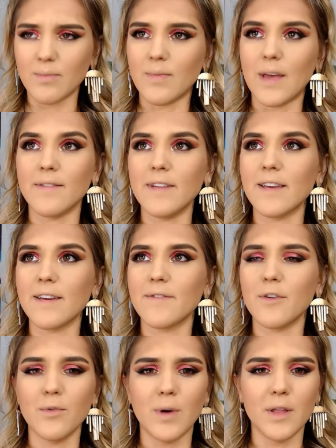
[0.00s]
any of
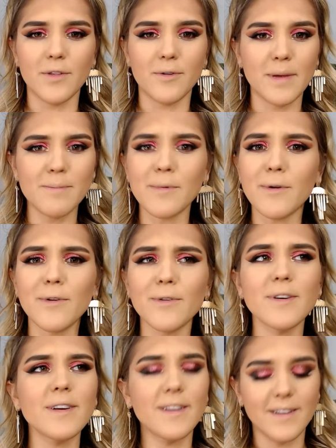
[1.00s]
you other
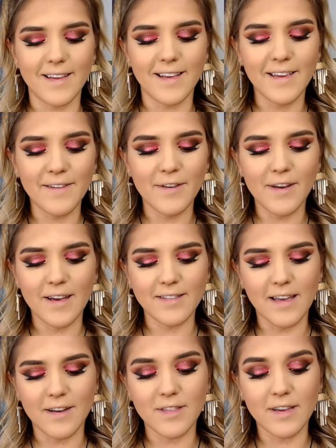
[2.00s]
people, any of you guys
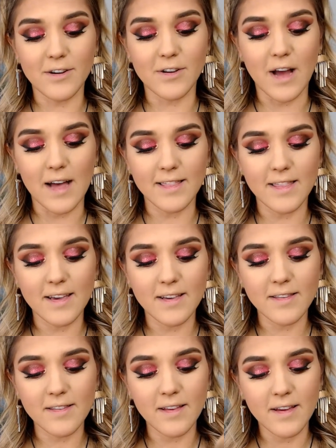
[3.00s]
out there got
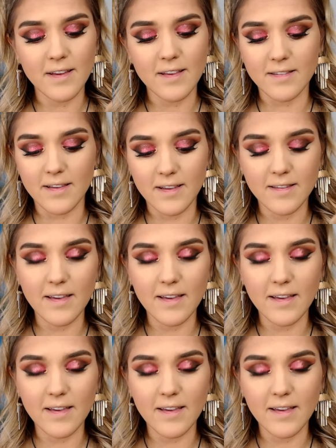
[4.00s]
this, did it